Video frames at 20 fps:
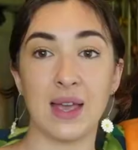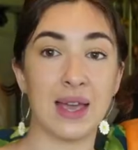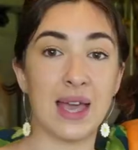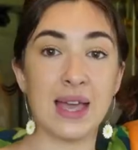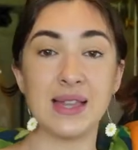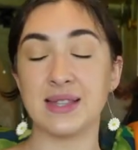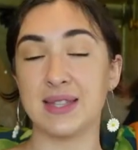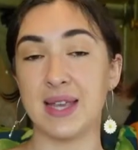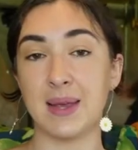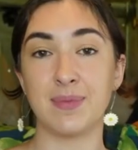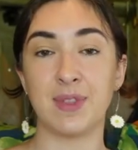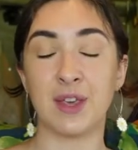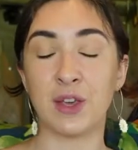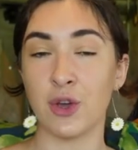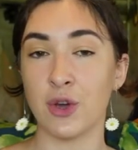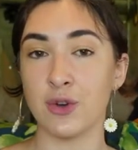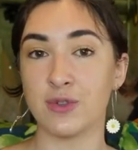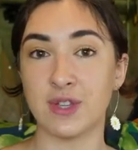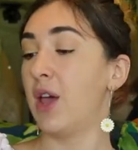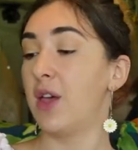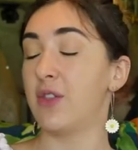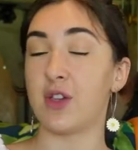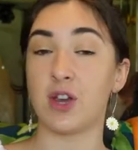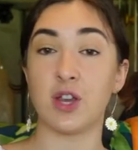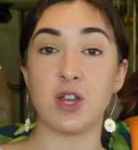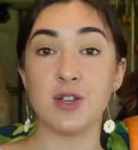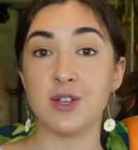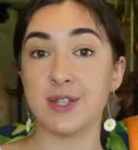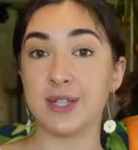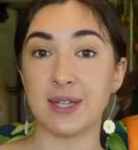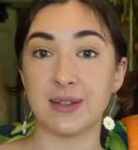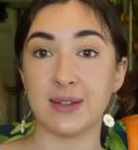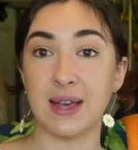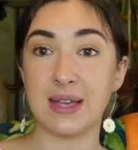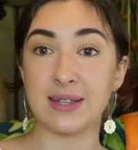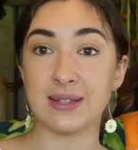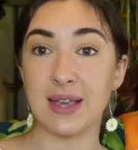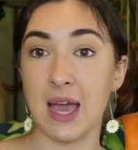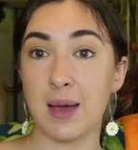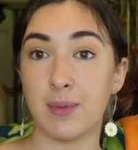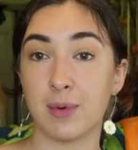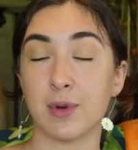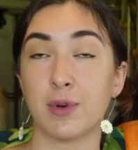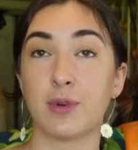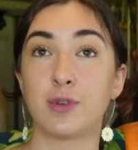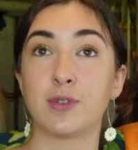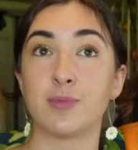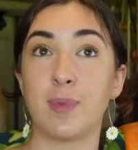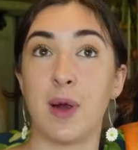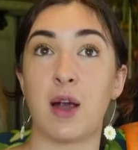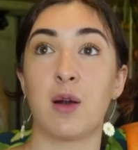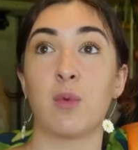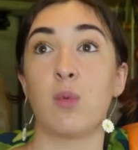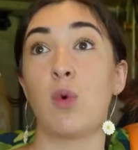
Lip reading: Again, same thing goes, they're using less chemicals per